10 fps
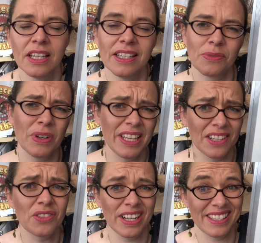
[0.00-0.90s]
It's really
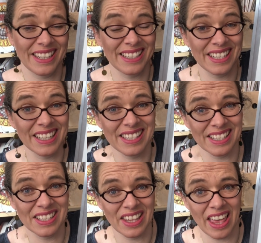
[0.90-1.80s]
interesting to
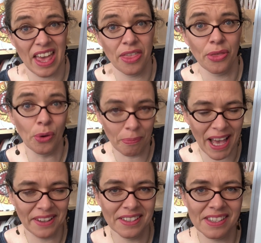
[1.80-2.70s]
listen to their thought
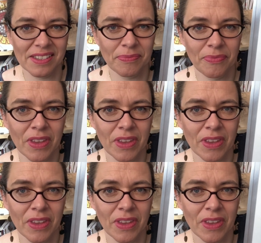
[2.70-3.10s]
patterns,